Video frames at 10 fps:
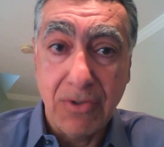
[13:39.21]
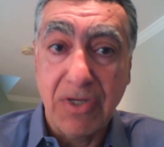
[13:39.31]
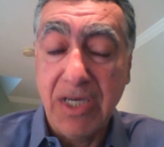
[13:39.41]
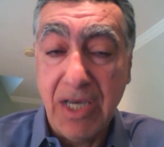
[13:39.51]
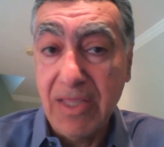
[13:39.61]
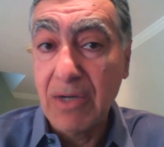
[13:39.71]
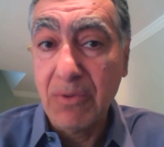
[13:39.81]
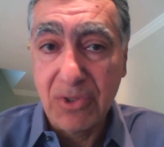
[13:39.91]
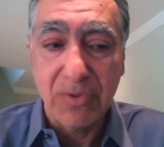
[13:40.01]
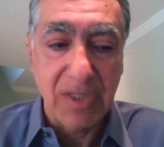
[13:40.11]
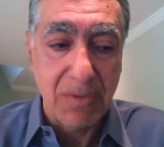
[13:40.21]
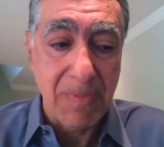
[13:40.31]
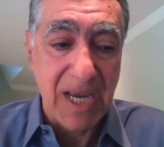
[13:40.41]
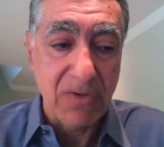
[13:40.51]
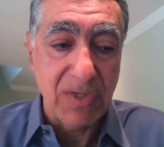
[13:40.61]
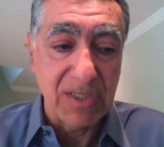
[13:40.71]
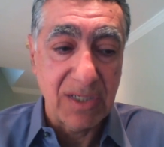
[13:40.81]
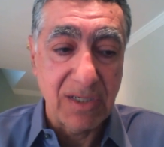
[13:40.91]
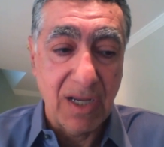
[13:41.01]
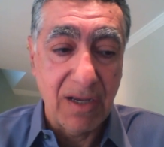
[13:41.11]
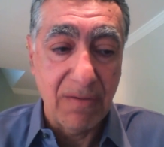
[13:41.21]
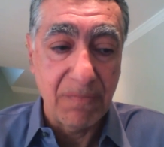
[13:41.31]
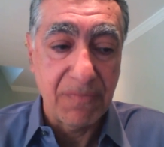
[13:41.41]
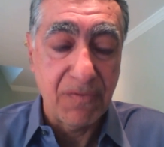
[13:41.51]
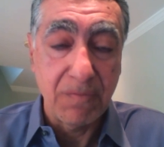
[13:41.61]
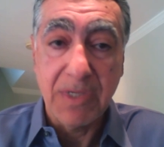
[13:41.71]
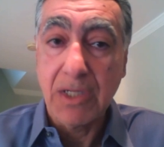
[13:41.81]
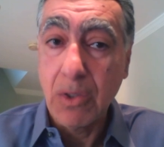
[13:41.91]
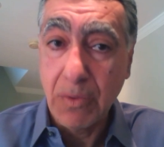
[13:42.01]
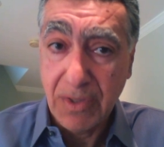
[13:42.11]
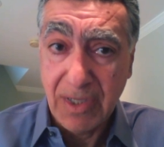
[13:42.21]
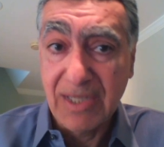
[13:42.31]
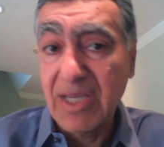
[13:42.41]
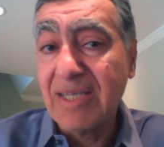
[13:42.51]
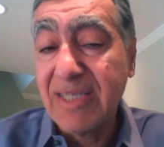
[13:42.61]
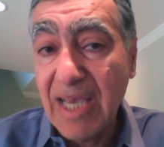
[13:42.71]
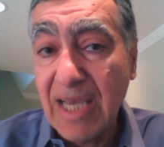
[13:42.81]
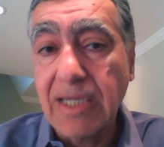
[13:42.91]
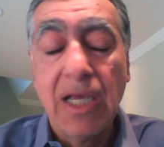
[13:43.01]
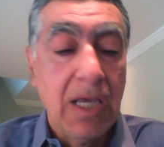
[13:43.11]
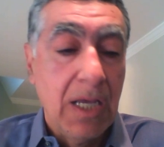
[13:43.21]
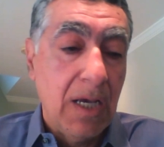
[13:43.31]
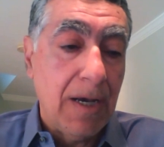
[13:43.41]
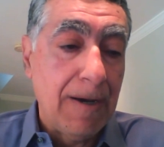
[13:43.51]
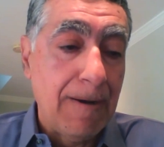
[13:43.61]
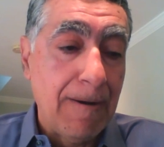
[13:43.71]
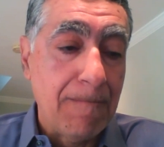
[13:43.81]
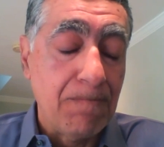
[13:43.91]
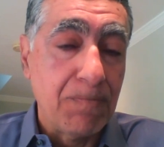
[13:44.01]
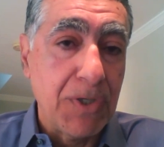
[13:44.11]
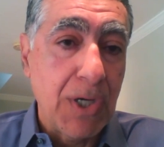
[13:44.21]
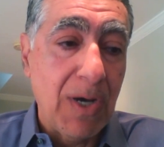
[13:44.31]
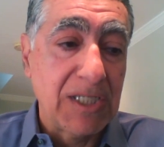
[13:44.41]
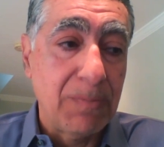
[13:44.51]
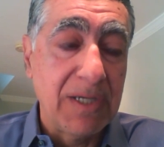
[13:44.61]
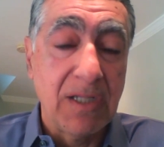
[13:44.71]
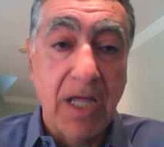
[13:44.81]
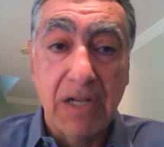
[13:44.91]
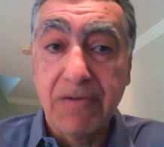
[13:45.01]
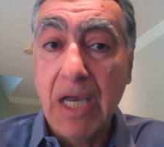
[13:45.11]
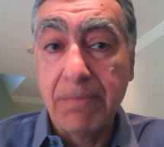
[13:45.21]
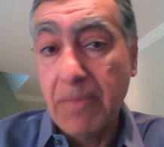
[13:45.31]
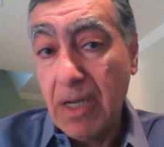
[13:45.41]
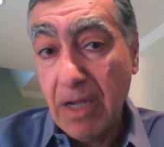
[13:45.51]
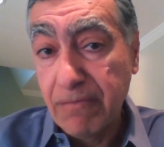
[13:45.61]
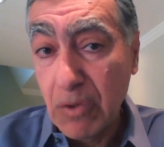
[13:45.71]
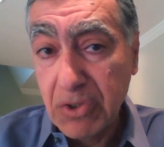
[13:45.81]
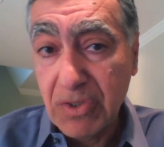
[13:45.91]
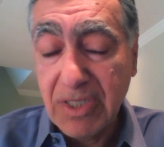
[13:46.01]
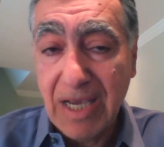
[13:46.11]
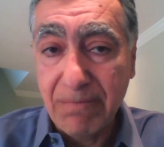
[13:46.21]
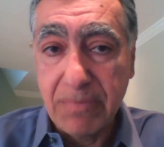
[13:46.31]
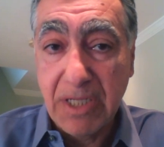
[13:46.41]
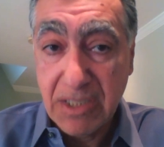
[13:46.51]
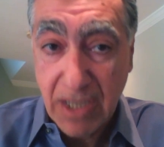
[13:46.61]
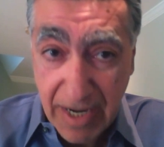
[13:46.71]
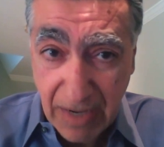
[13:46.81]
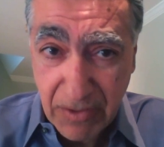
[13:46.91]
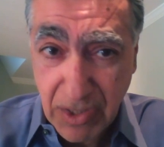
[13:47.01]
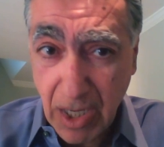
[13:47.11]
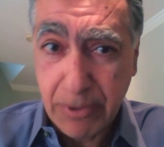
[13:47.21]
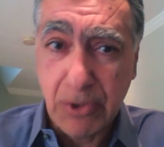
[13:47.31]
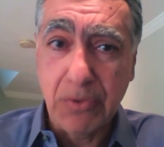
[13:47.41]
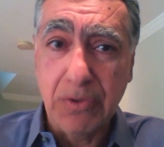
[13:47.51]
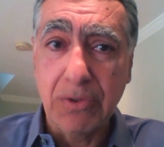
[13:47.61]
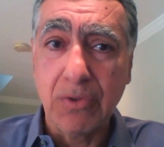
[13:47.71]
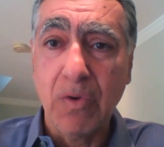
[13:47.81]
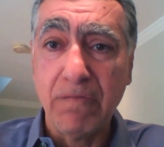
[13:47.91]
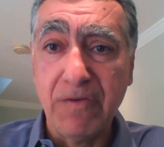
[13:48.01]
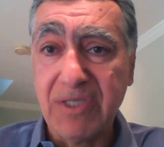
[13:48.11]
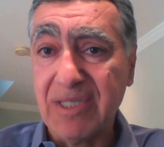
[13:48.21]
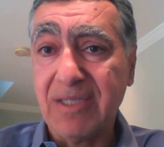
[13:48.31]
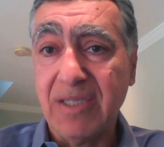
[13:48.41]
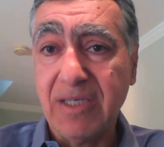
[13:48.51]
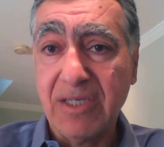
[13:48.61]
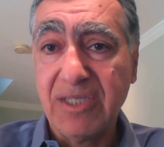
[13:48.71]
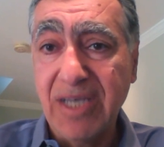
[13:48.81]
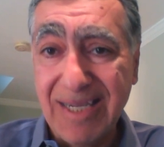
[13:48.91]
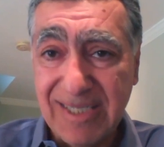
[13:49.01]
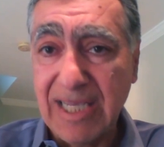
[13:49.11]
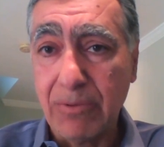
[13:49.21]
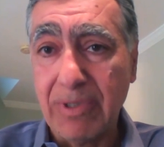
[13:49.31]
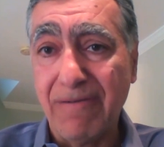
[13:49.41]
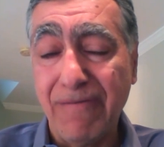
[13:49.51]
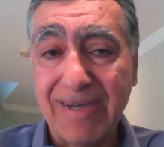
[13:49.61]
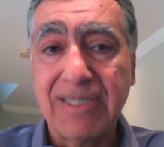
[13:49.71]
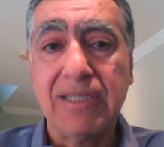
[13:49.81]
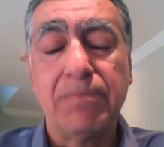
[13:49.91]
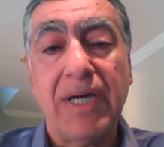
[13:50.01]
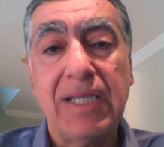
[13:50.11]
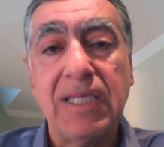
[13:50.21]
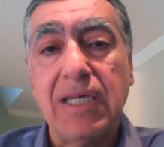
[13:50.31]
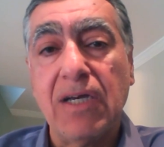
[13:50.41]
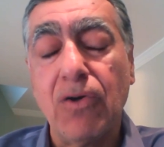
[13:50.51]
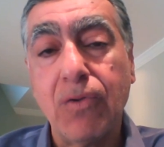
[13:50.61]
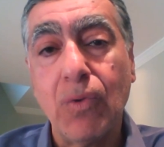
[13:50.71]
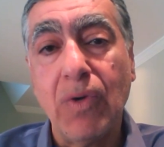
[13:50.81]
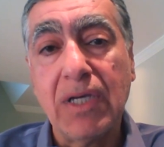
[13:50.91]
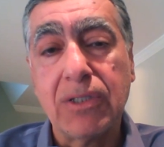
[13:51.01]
That was really the main reason for me going there. As I said, I spent a lot of time. Unfortunately, I did not have the opportunity to go and visit the sites that were affected by the earthquake.